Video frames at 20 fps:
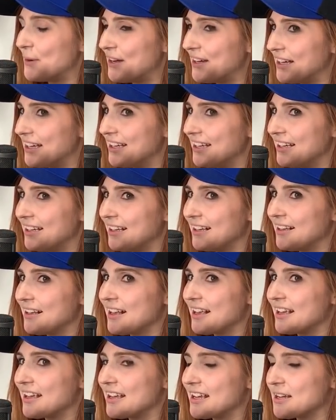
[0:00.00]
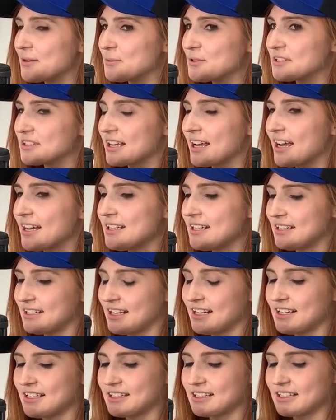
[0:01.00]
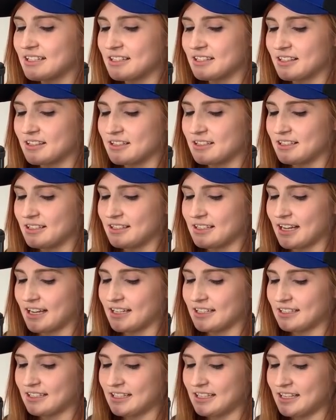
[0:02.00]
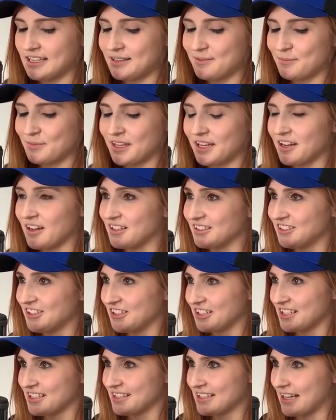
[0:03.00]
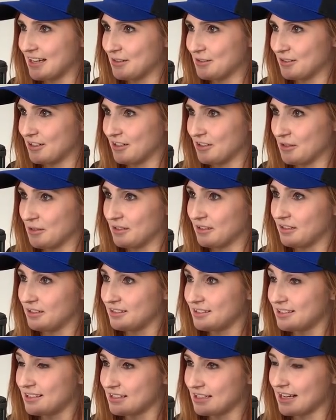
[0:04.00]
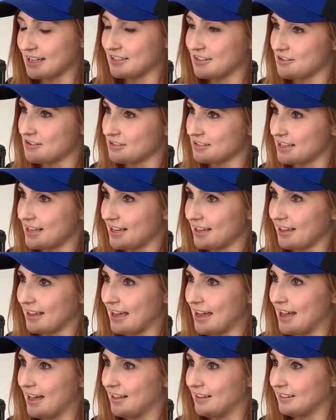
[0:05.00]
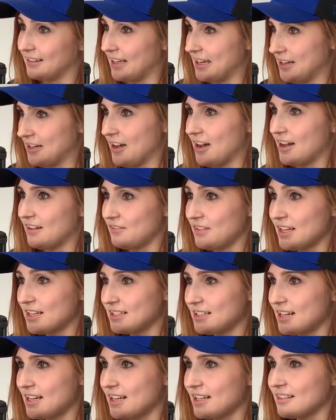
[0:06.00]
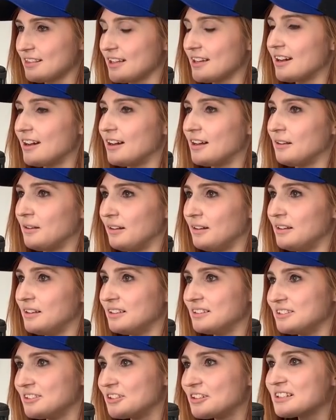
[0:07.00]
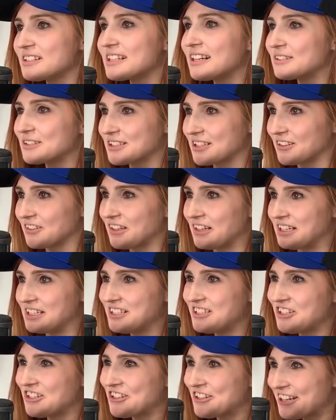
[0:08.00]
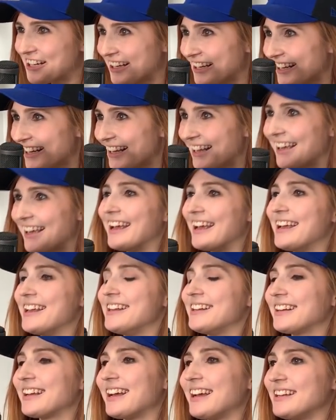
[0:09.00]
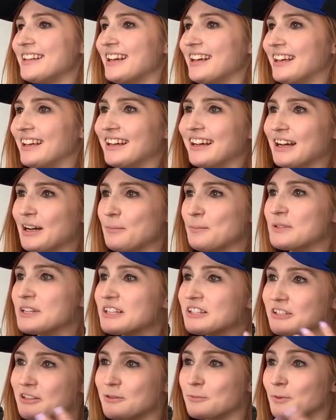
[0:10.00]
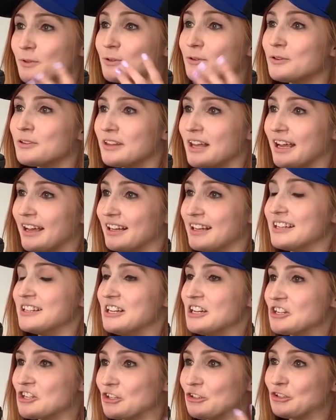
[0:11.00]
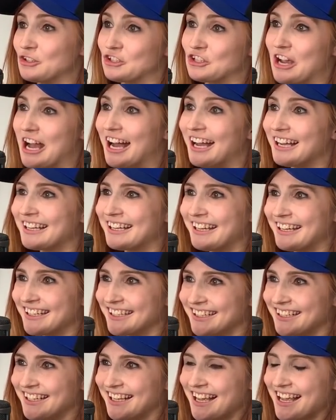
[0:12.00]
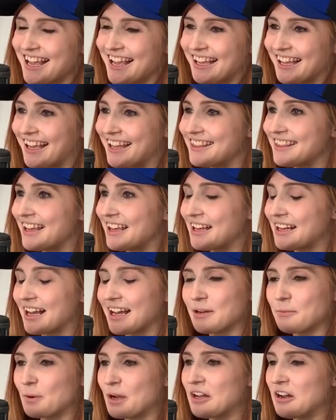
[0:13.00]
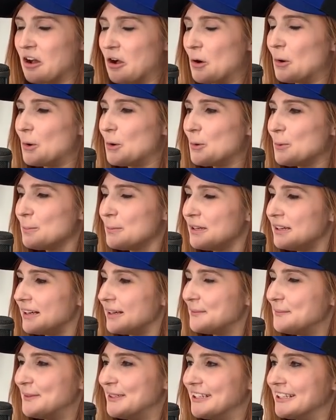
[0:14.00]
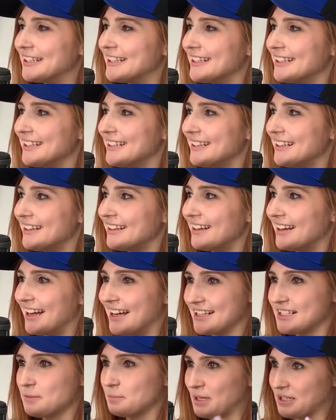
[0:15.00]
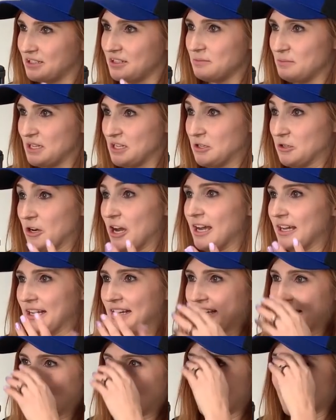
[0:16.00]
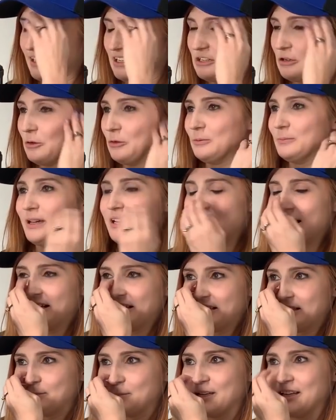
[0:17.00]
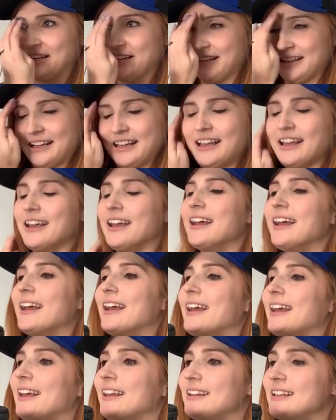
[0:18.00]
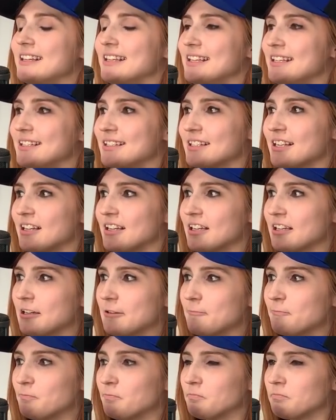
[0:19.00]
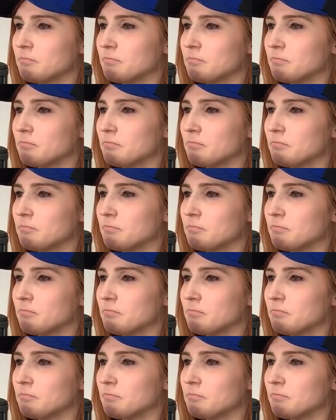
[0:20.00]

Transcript: but it was kind of nice because the design team, they all took us out. All the designers that got laid off that mm-hmm. day, they all took us out to lunch and kind of helped us through that initial shock. Yeah. And then I went home and I'm like, I expected to be crying. I yeah. told my husband, and he's like,